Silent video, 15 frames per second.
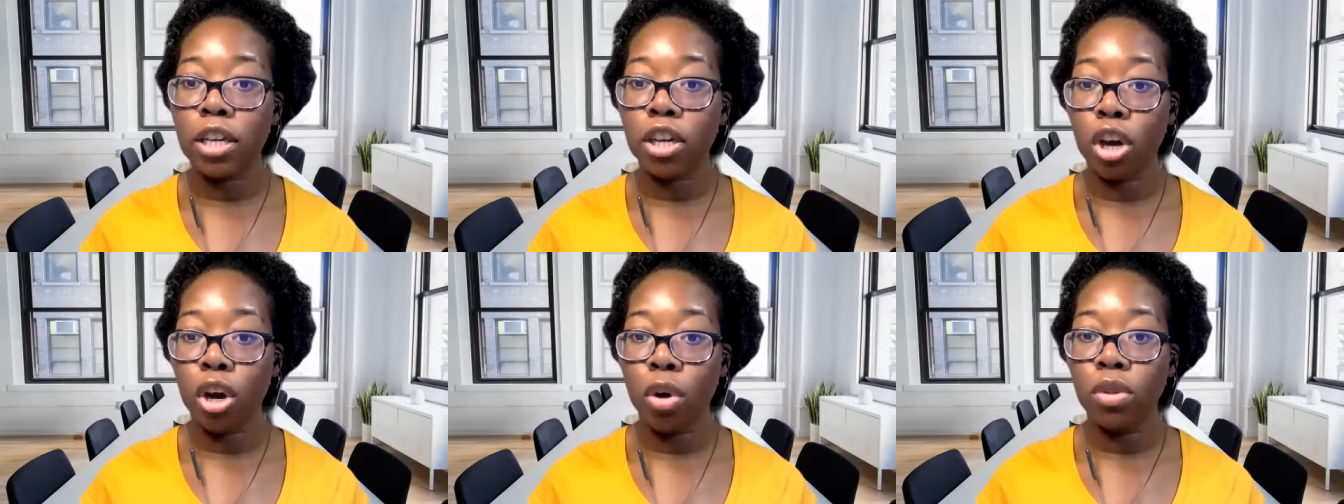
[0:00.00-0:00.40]

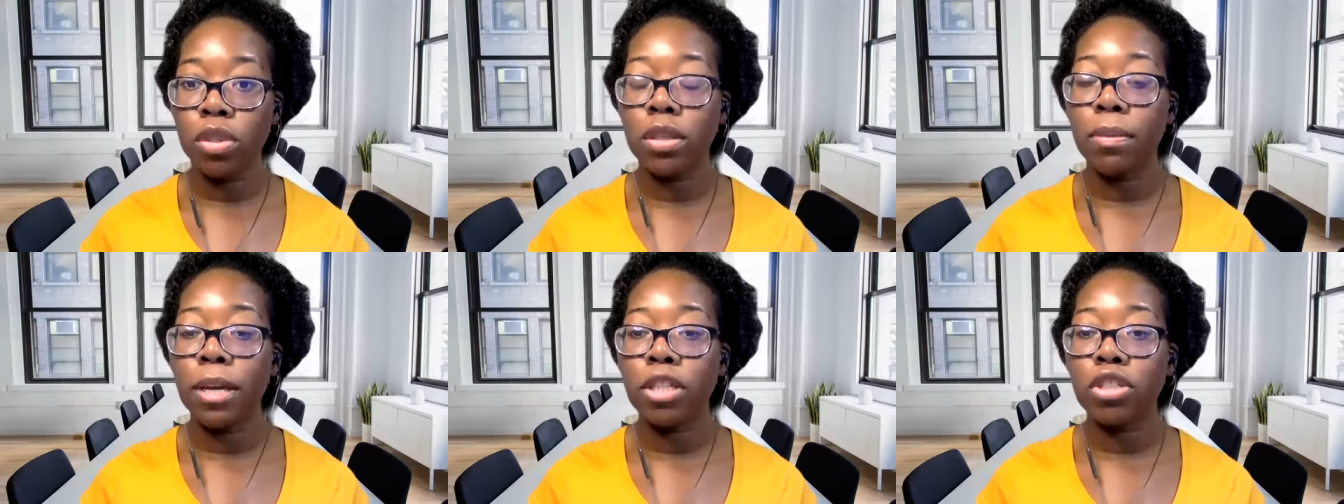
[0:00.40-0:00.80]
and codes
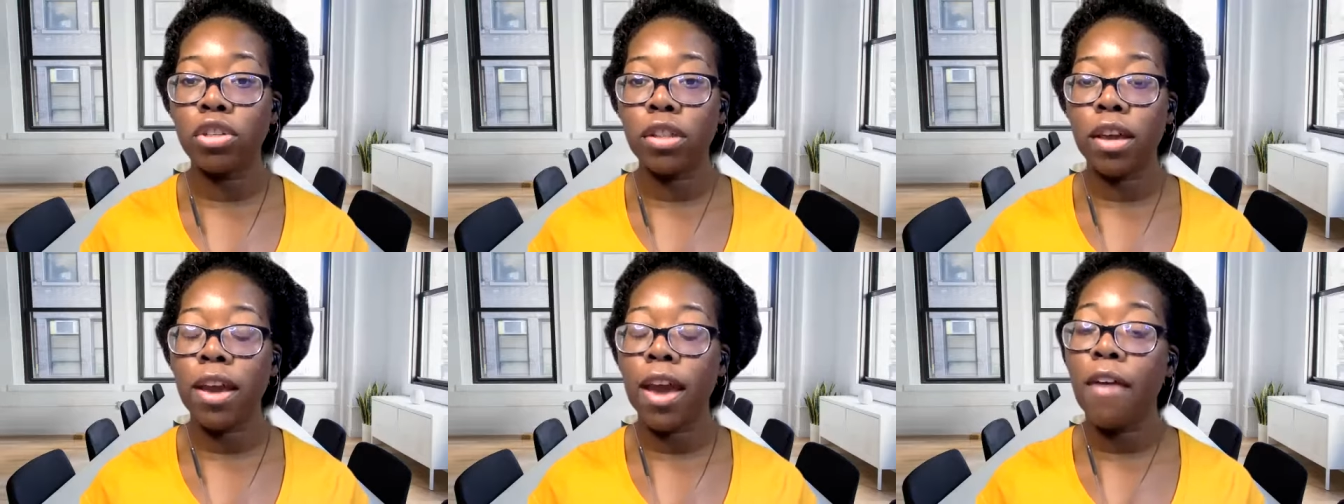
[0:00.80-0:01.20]
to make sure
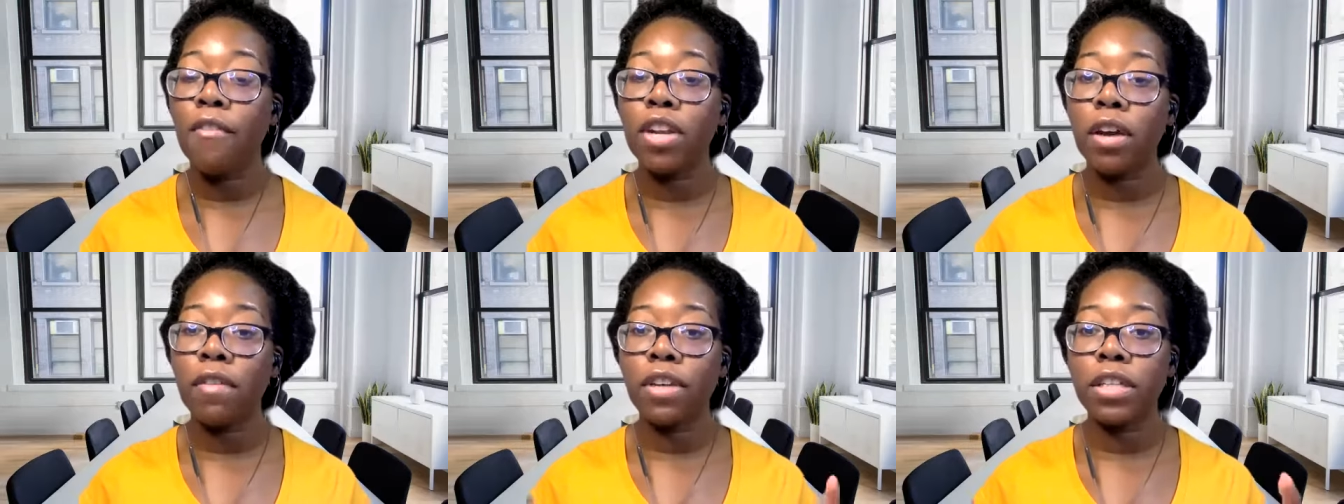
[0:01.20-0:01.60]
they have
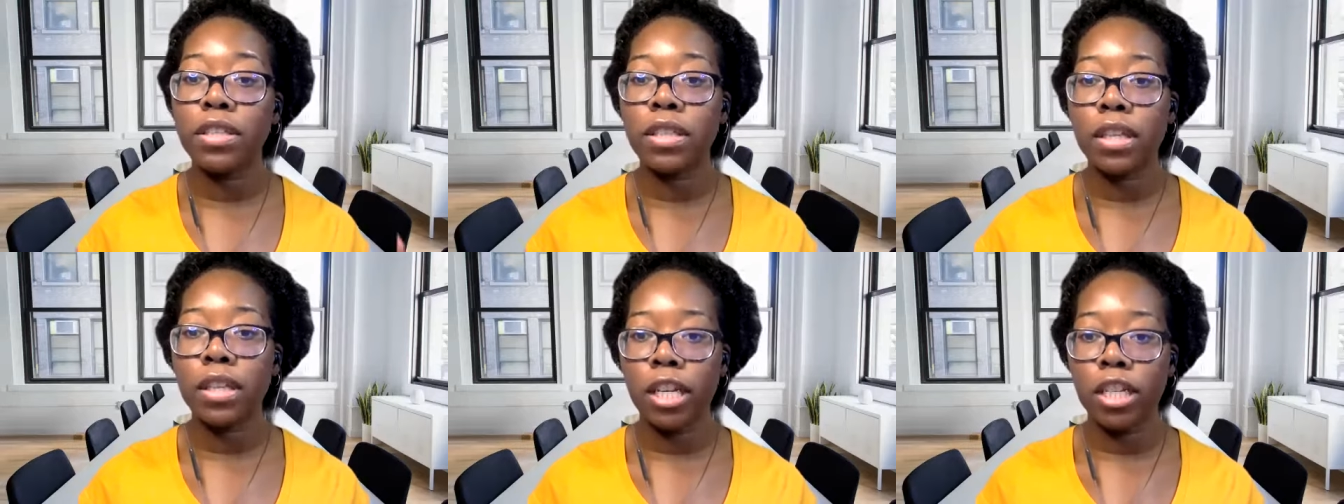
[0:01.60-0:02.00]
enough
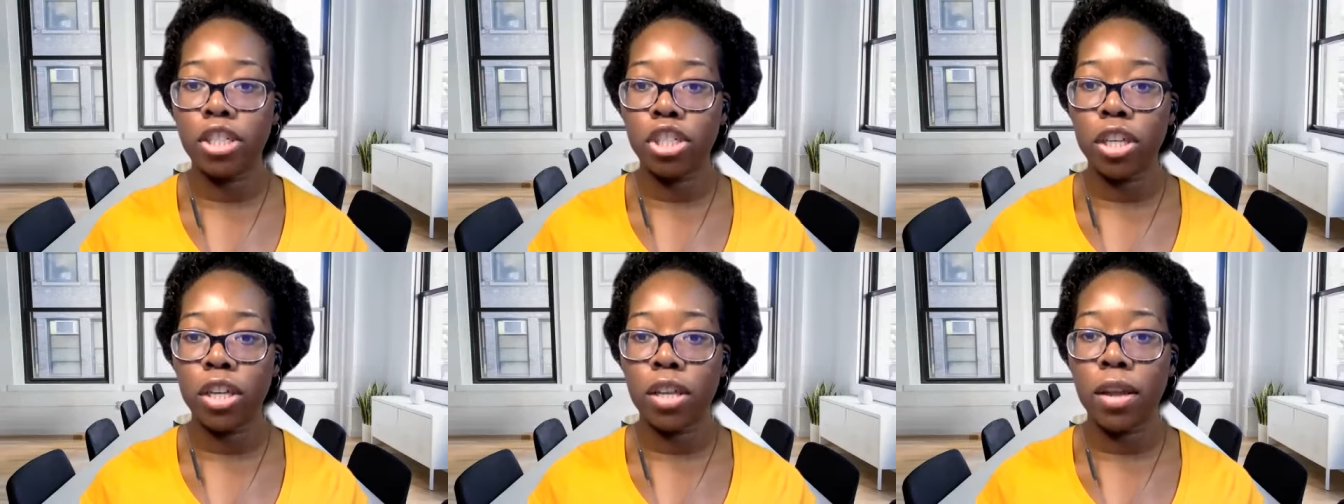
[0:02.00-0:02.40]

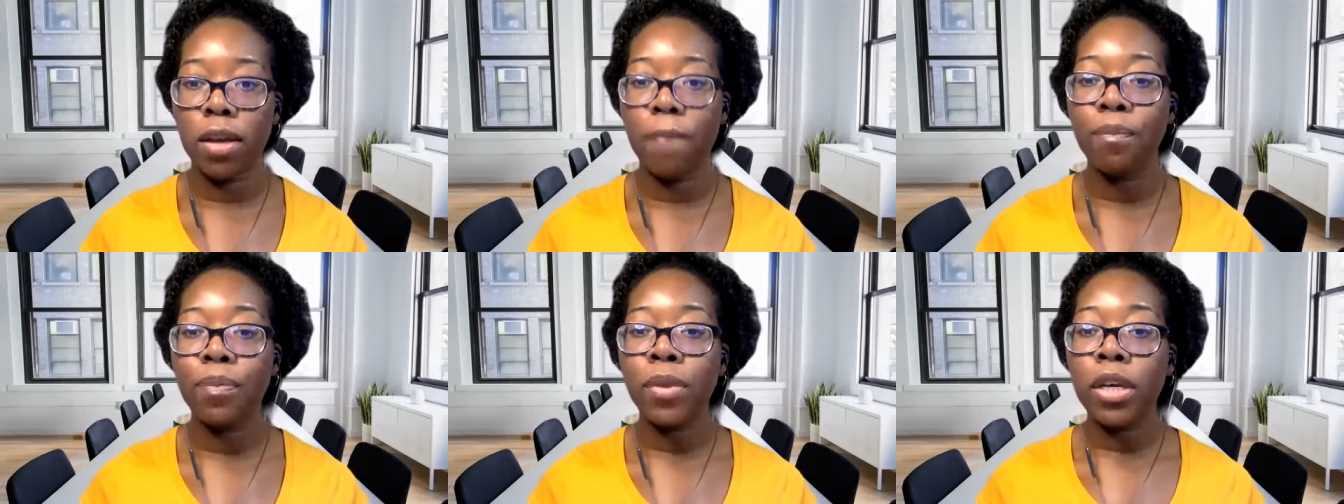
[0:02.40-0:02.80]
insulation in them.